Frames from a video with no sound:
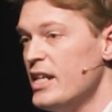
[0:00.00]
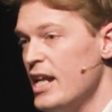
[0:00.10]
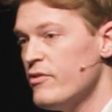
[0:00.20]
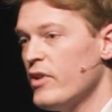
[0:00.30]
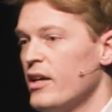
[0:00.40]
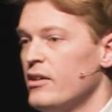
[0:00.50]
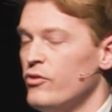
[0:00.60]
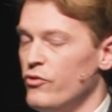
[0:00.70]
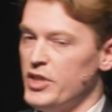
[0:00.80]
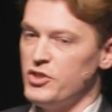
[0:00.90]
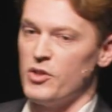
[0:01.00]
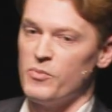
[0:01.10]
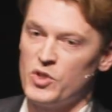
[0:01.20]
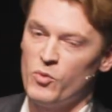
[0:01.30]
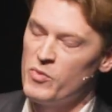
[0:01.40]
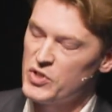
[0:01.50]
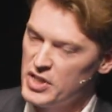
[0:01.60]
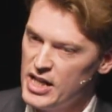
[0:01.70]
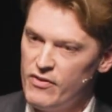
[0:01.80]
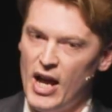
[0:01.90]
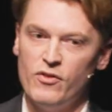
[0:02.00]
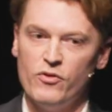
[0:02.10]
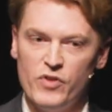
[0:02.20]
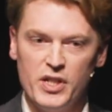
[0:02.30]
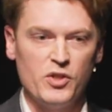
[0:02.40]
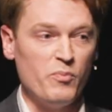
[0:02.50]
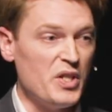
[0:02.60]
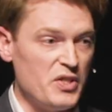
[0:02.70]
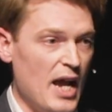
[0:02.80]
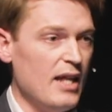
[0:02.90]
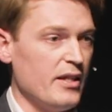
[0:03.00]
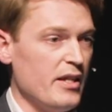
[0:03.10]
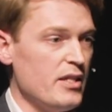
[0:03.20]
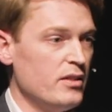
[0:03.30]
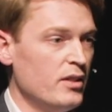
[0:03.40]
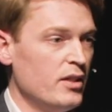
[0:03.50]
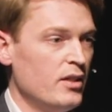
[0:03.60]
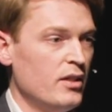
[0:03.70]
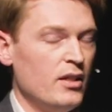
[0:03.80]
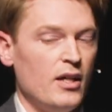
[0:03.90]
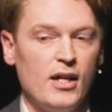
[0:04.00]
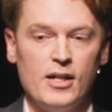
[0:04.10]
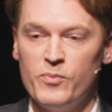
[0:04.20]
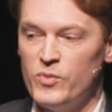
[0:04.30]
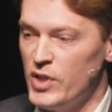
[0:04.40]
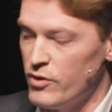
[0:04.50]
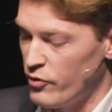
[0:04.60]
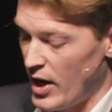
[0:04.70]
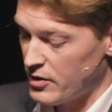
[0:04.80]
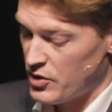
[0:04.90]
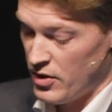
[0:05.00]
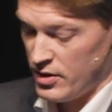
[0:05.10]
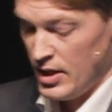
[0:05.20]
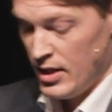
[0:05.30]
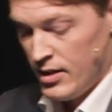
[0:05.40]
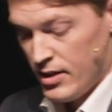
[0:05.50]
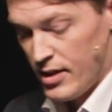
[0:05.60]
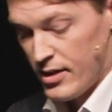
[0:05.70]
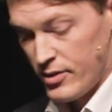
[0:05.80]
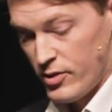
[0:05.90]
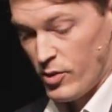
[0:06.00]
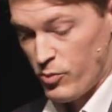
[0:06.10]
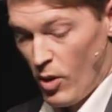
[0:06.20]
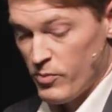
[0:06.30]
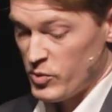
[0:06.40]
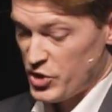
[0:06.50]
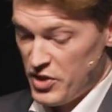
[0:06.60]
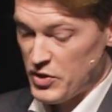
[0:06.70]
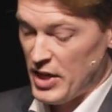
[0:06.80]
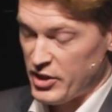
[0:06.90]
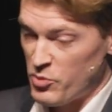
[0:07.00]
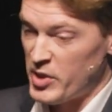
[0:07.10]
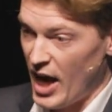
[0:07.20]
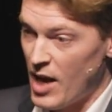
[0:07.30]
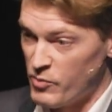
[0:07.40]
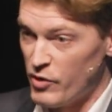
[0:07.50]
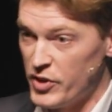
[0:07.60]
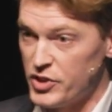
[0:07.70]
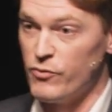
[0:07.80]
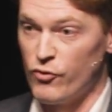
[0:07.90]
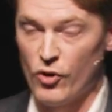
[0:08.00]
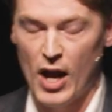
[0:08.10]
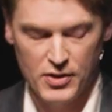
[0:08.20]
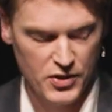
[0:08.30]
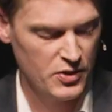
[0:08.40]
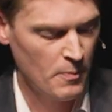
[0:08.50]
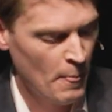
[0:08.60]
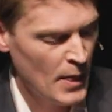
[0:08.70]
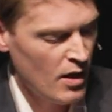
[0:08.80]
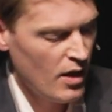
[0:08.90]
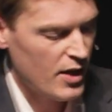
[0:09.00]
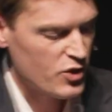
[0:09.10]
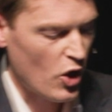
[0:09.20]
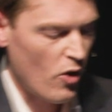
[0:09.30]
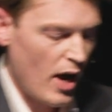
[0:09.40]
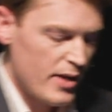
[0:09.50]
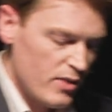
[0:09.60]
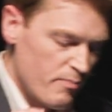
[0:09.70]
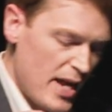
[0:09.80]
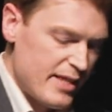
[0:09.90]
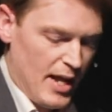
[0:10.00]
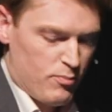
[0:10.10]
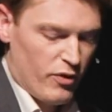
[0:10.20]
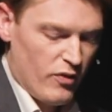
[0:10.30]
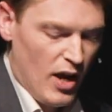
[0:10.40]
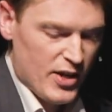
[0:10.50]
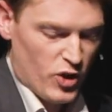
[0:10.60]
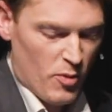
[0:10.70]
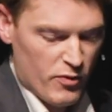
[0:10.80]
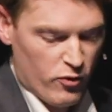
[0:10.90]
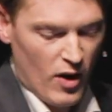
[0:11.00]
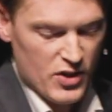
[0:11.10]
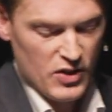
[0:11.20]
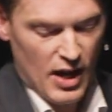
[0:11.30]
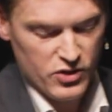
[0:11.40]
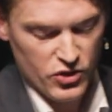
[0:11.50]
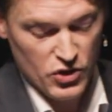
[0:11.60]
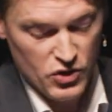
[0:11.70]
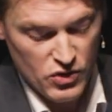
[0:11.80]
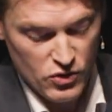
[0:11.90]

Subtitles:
are never victims, and we must never have a victim mentality. In fact, the problem, Jesus actually became the victim for us. And so I make that proviso before I start to just